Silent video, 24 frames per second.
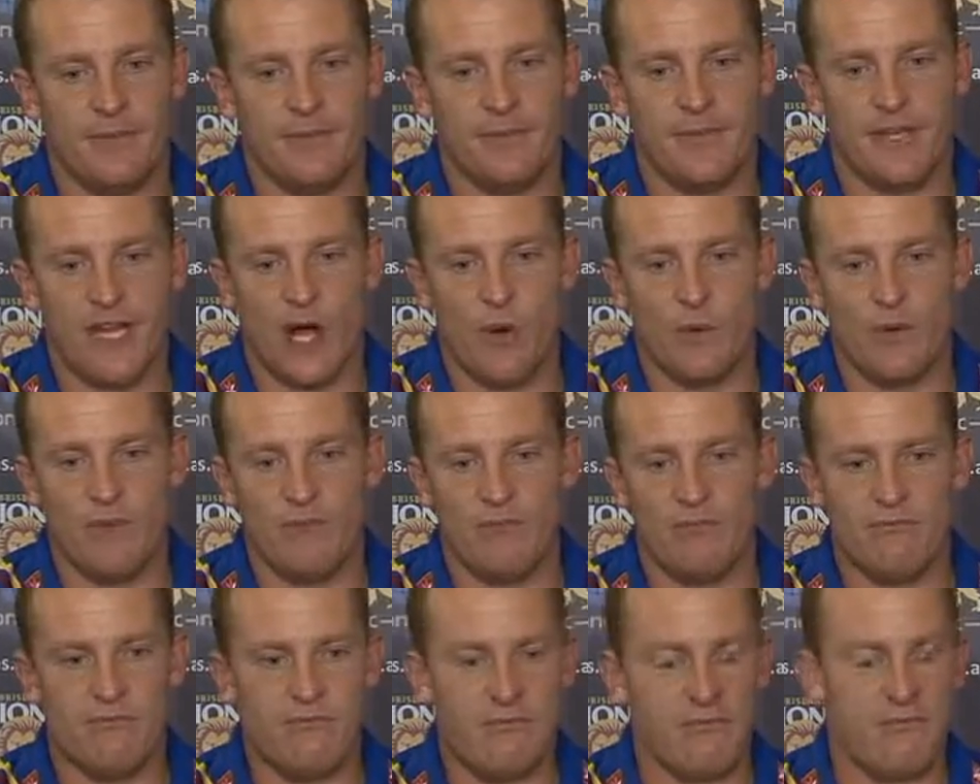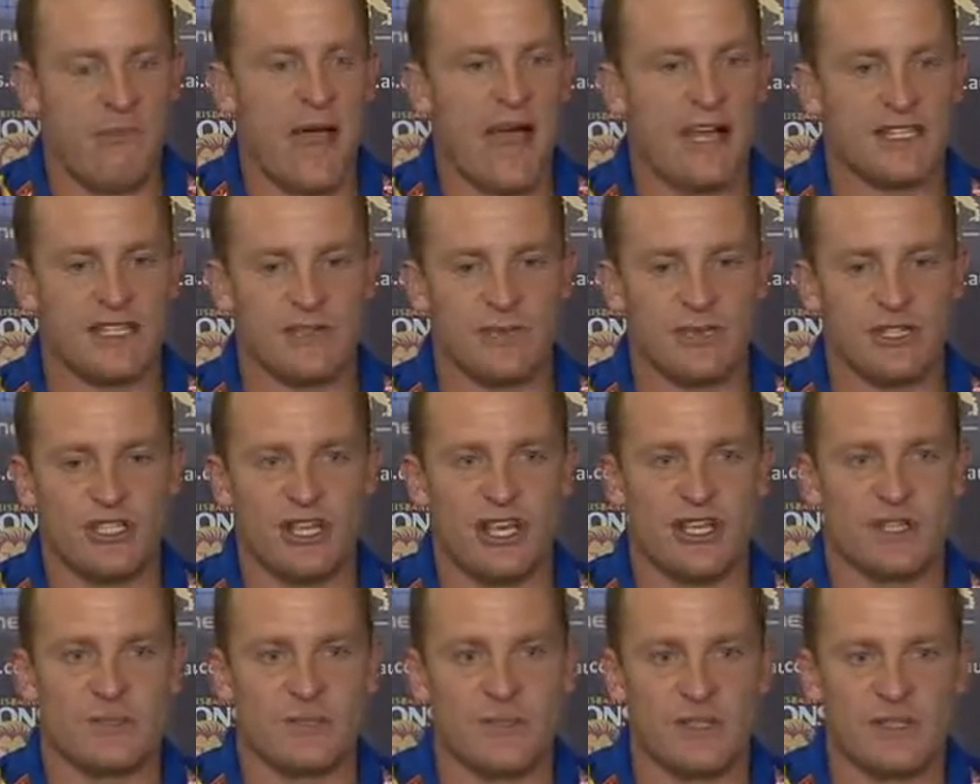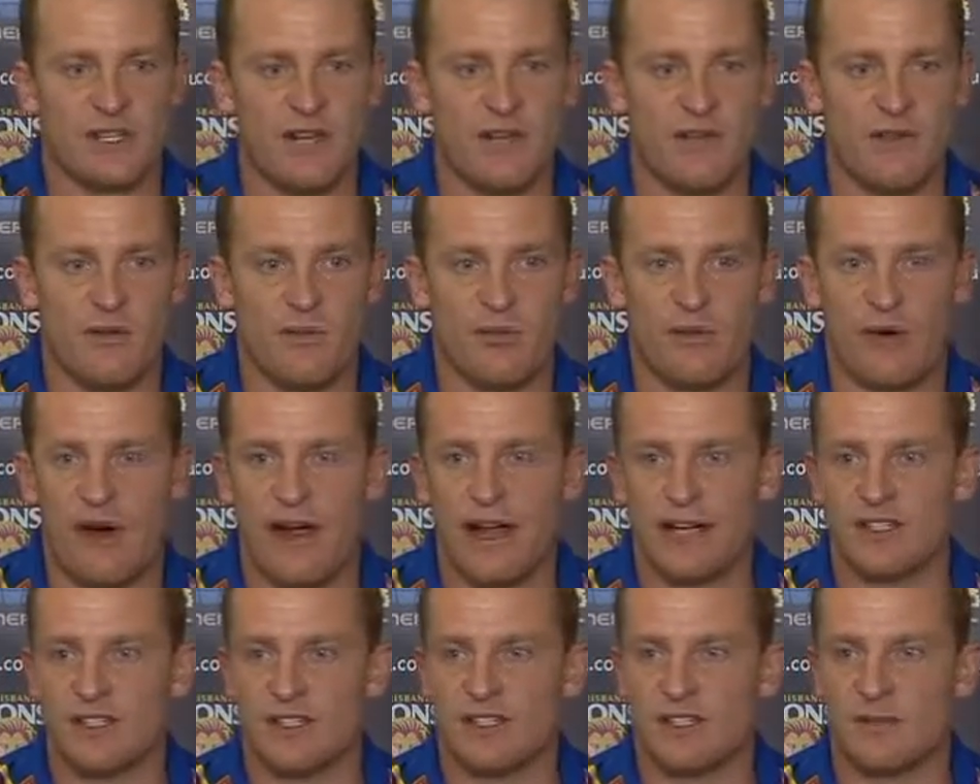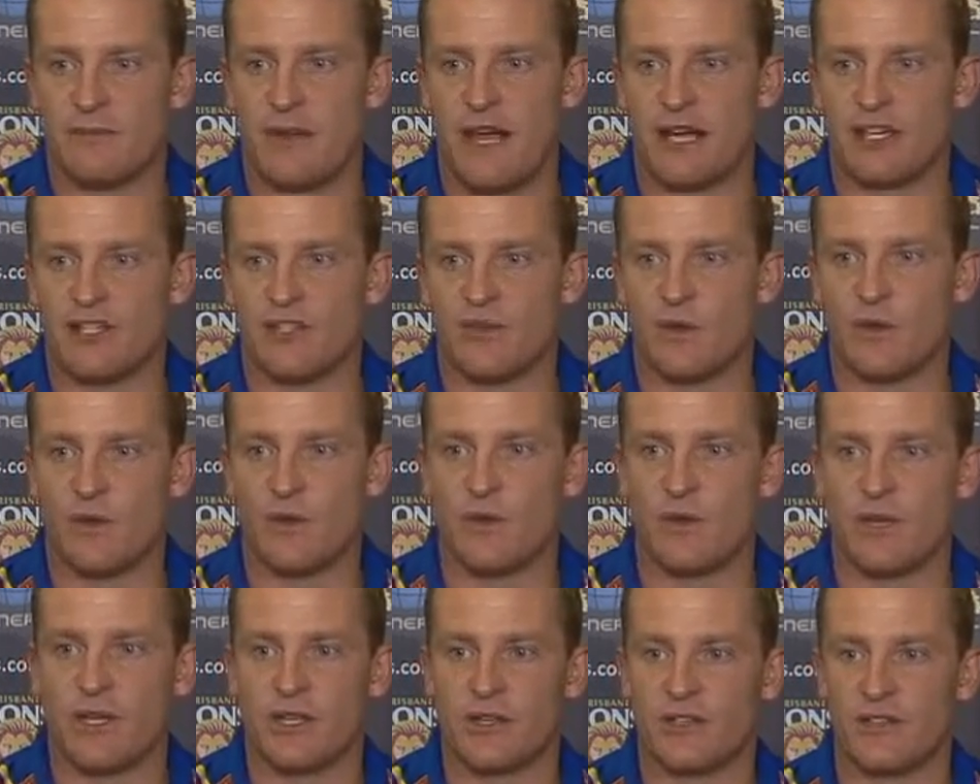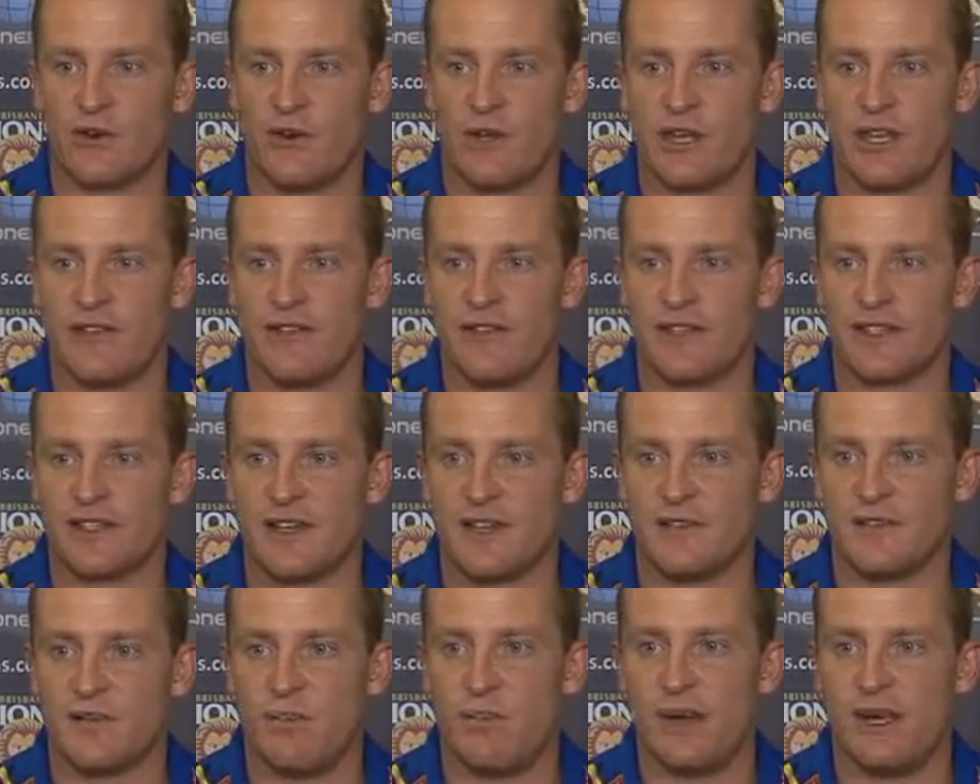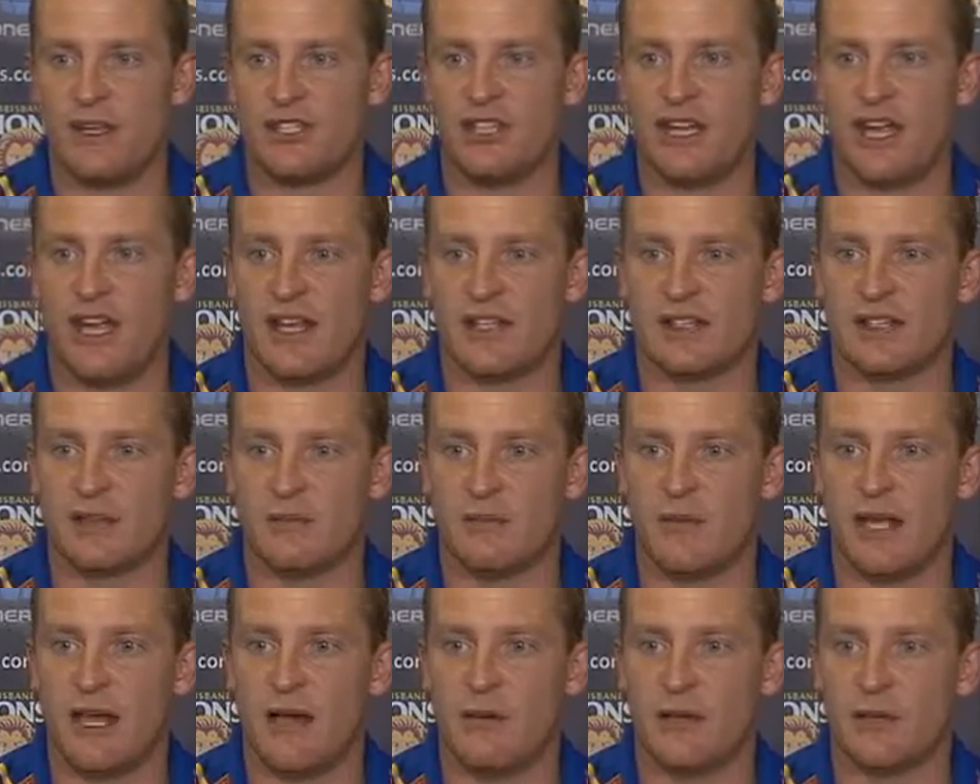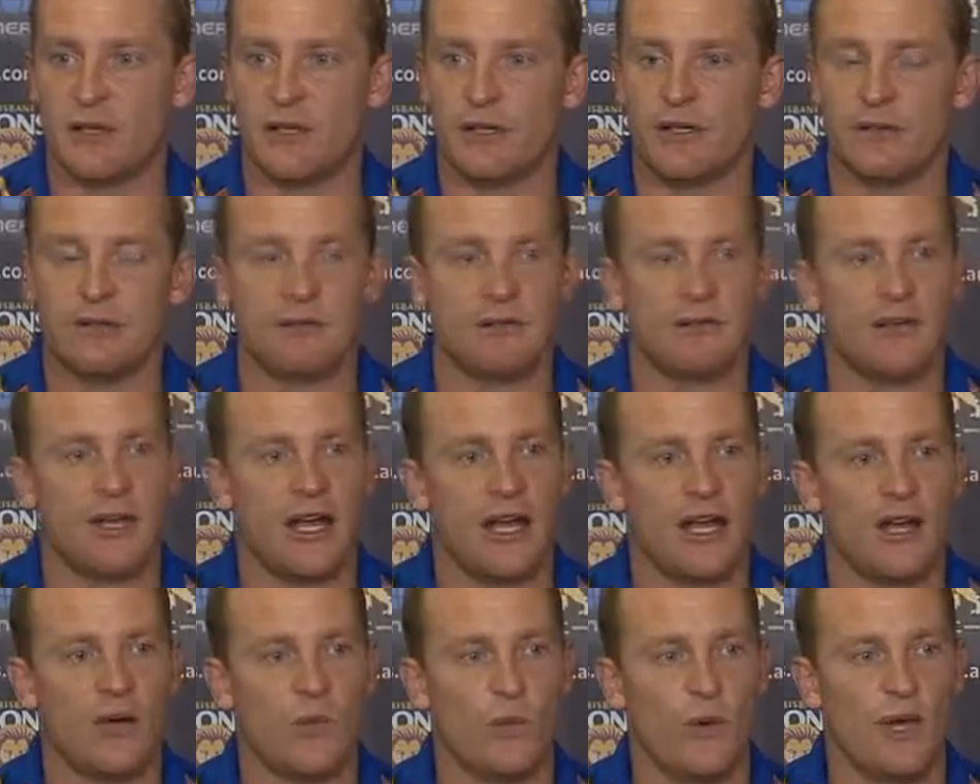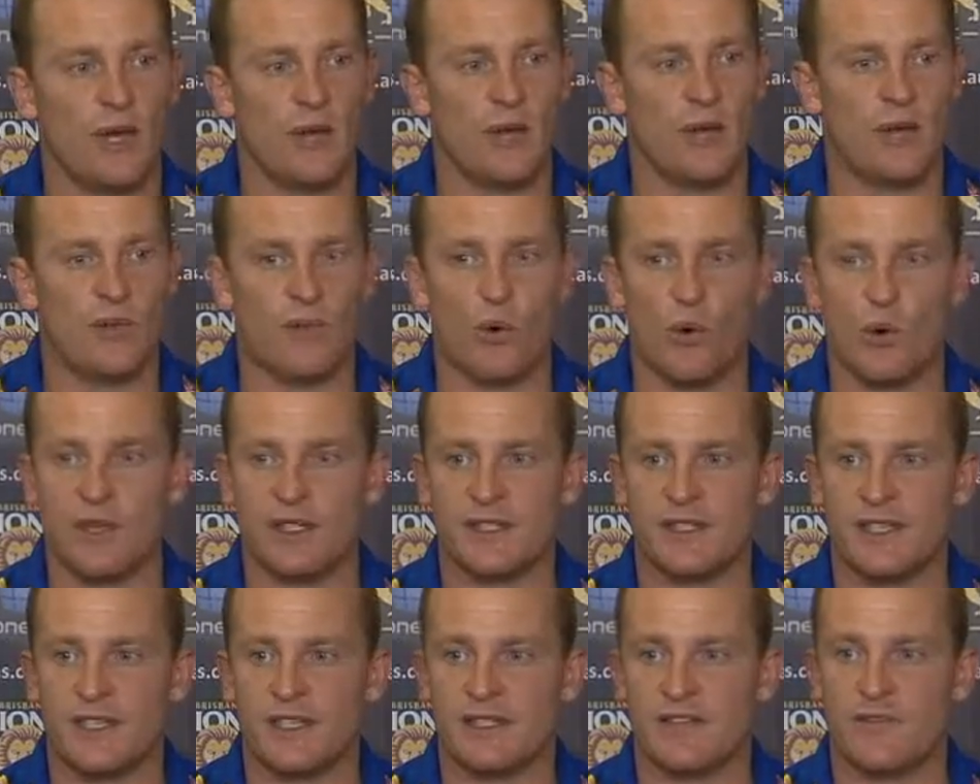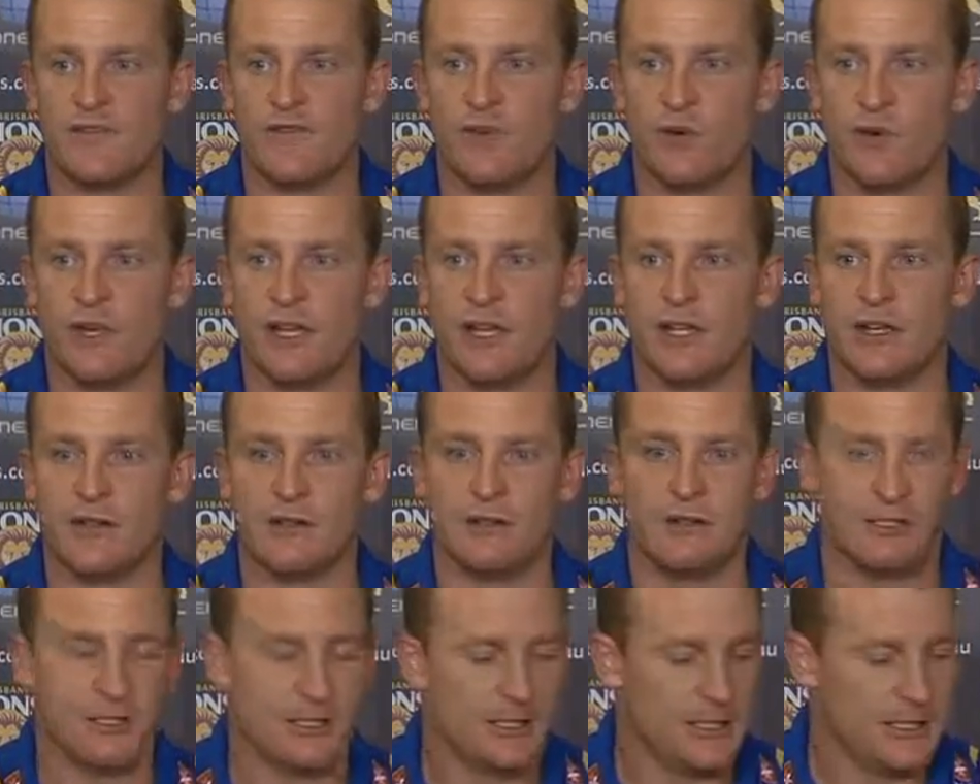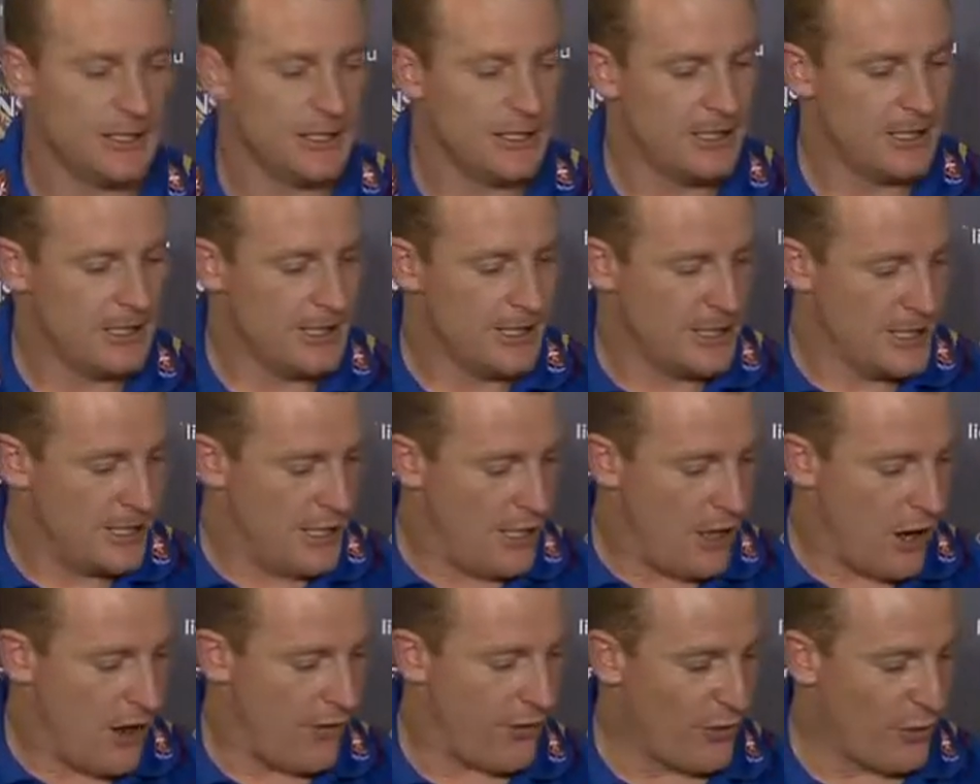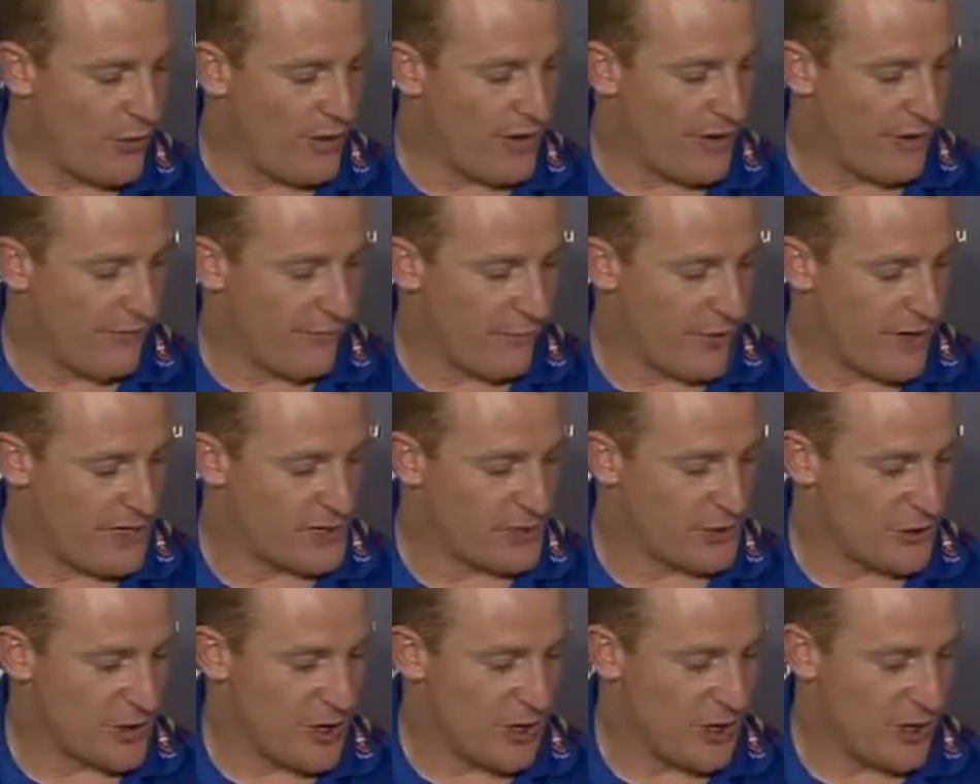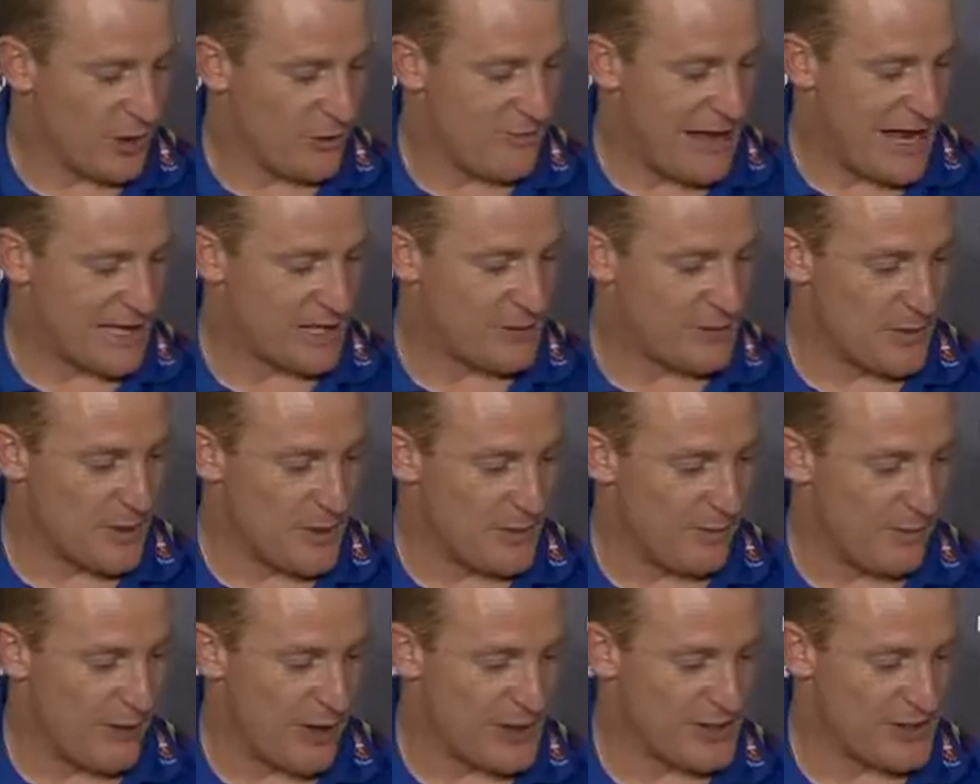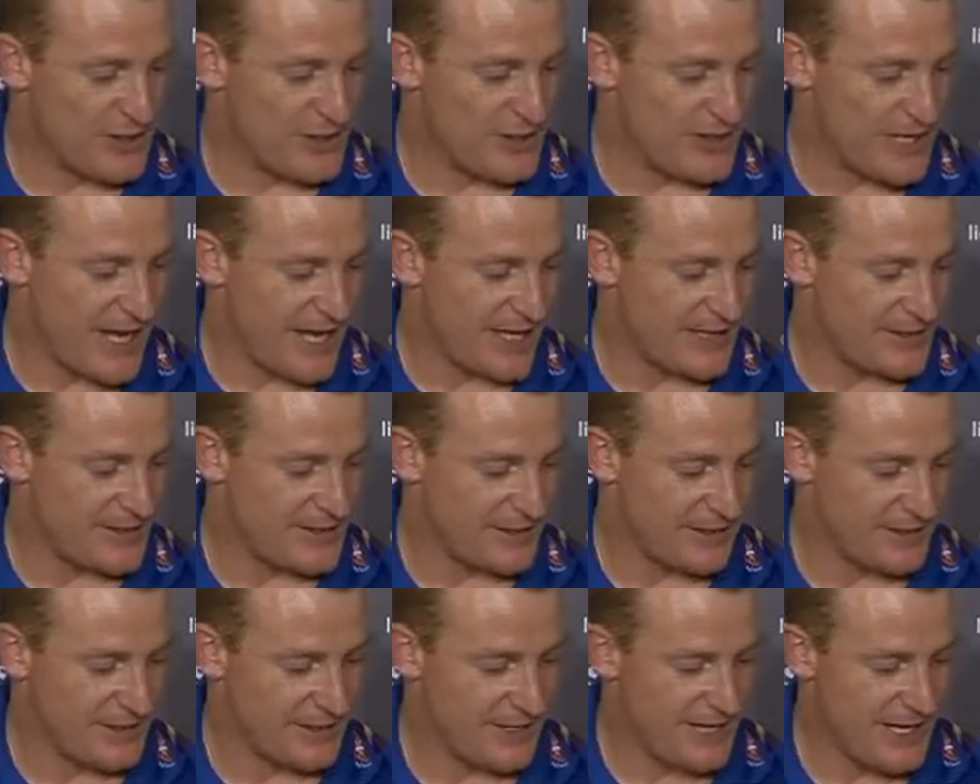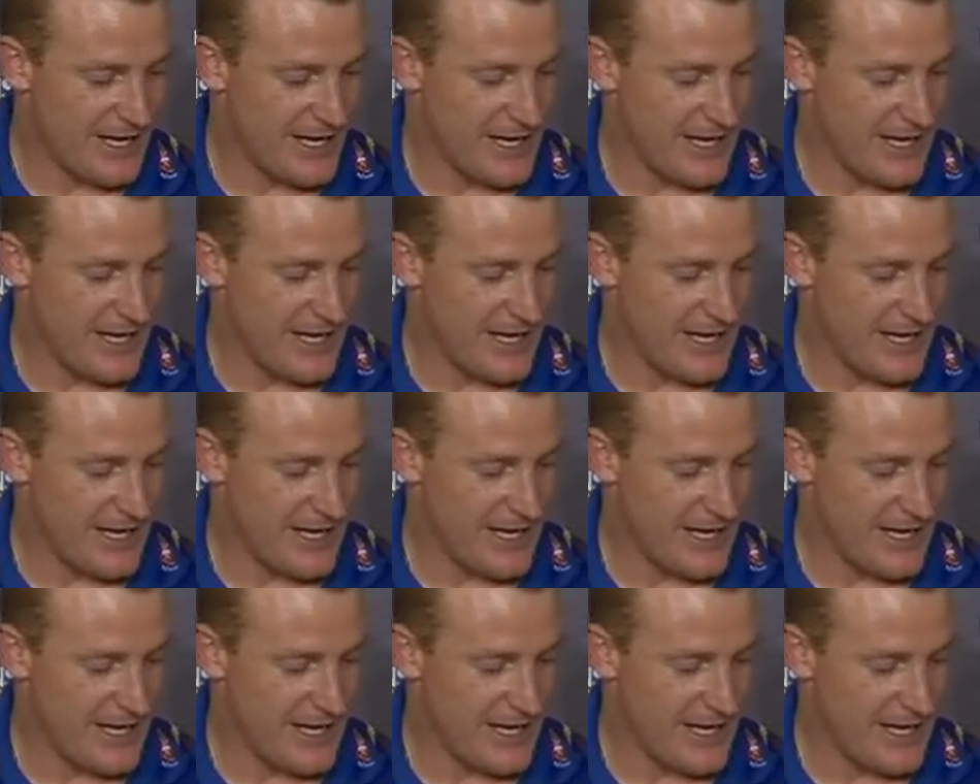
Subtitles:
we made some adjustments over the break just to make sure that we can try and give ourselves a better chance to be able to win a bit more contested footy. And I thought that if we sort of could match them in the pressure stakes and